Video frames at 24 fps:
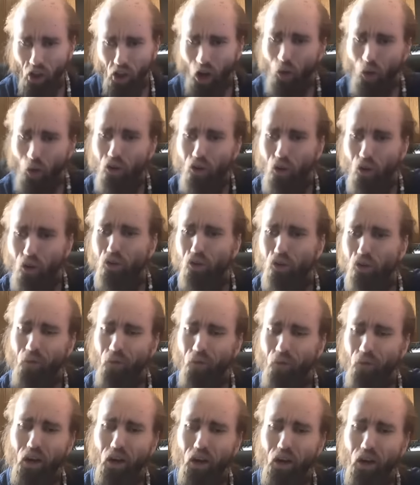Go do
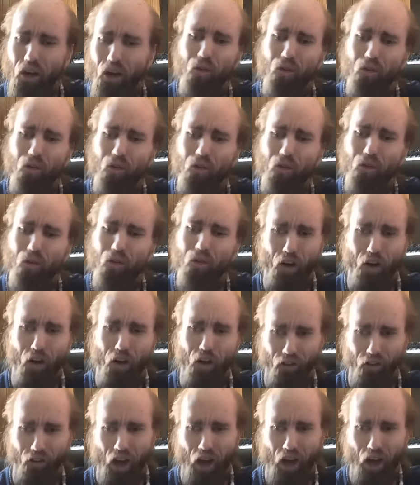something else with
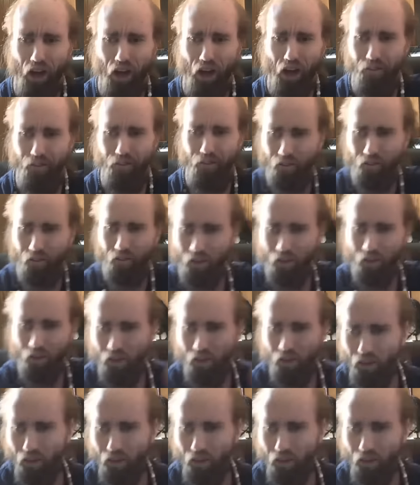y'all's lives.